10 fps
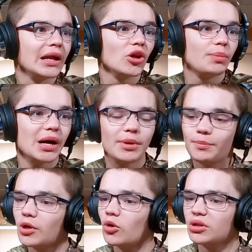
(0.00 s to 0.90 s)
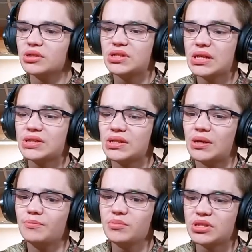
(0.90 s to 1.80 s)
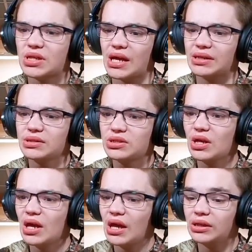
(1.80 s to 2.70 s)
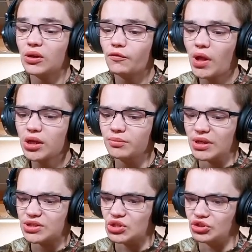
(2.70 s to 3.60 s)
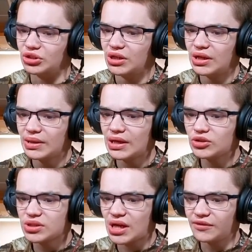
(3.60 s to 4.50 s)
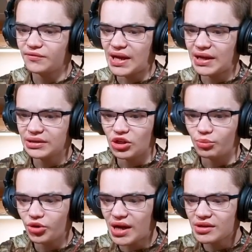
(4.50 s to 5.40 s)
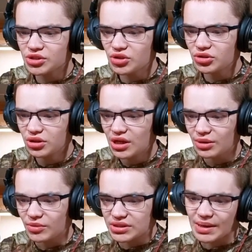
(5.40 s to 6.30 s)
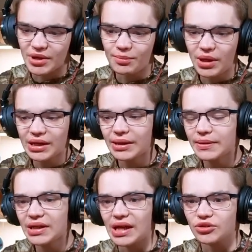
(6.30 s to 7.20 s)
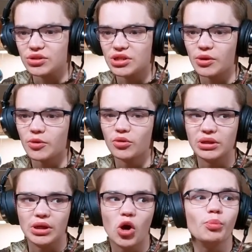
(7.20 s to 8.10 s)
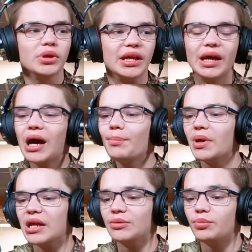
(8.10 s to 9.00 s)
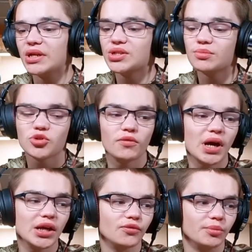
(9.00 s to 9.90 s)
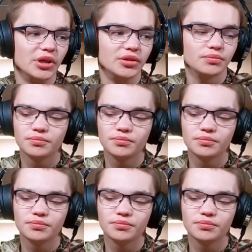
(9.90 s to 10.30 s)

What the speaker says: it'll pop up your system settings and your volume mixer. Then just got to find your browser. Because I'm not playing anything, I'll just go through and open it up and play some sort of audio from it.